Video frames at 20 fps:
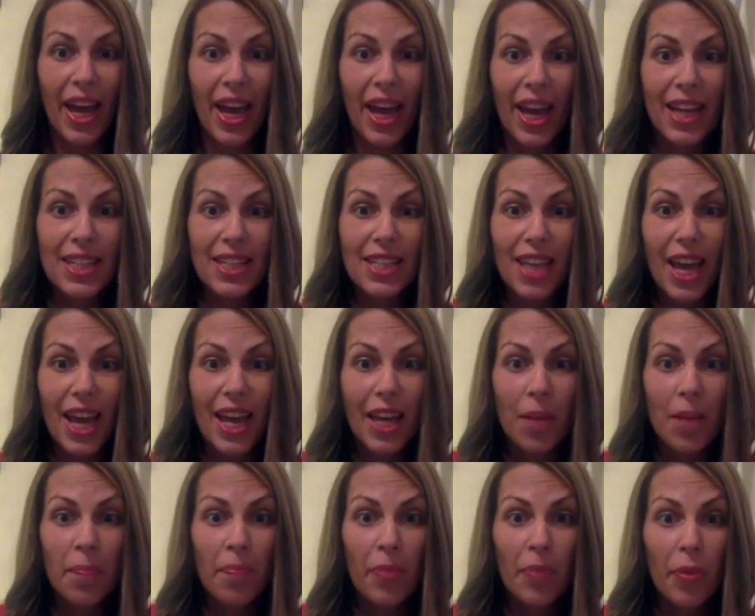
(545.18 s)
It's
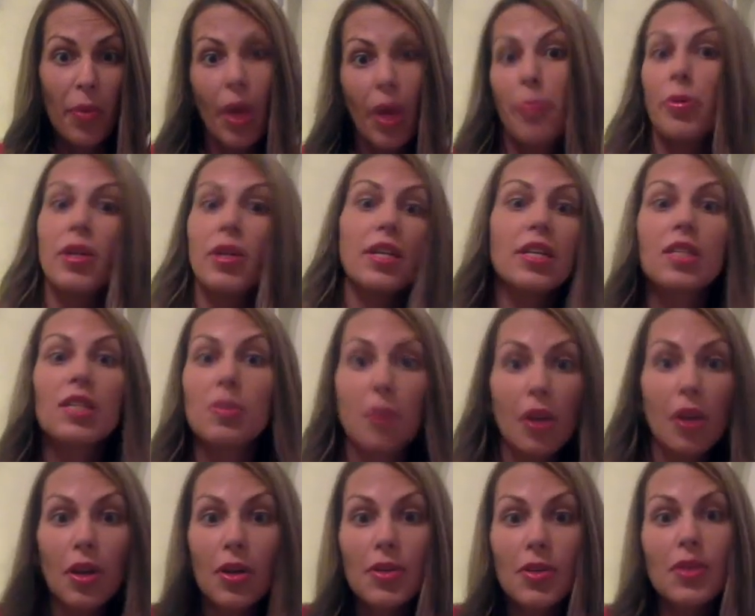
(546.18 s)
like why Brittany
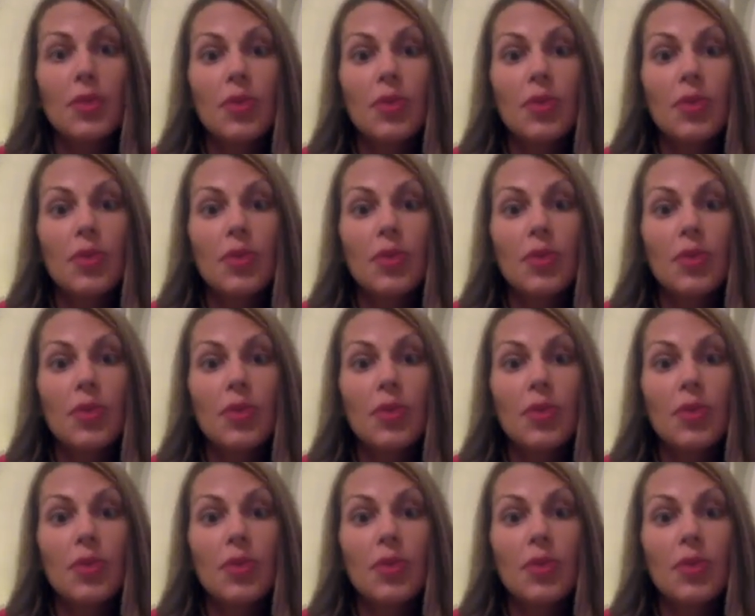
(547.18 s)
Spears,